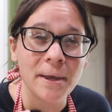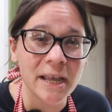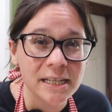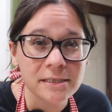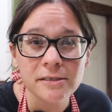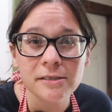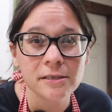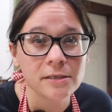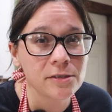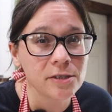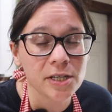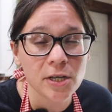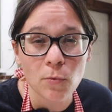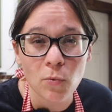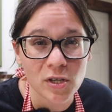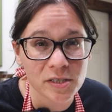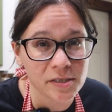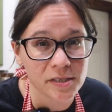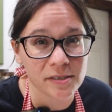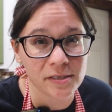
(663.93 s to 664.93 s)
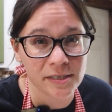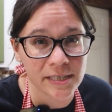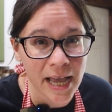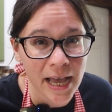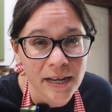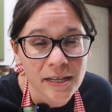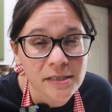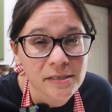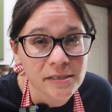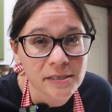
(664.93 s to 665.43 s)
basically was a
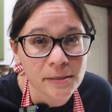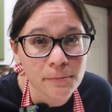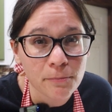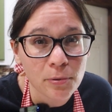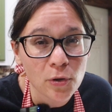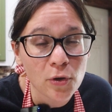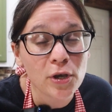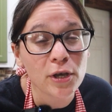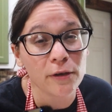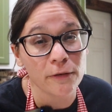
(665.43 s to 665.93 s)
status symbol.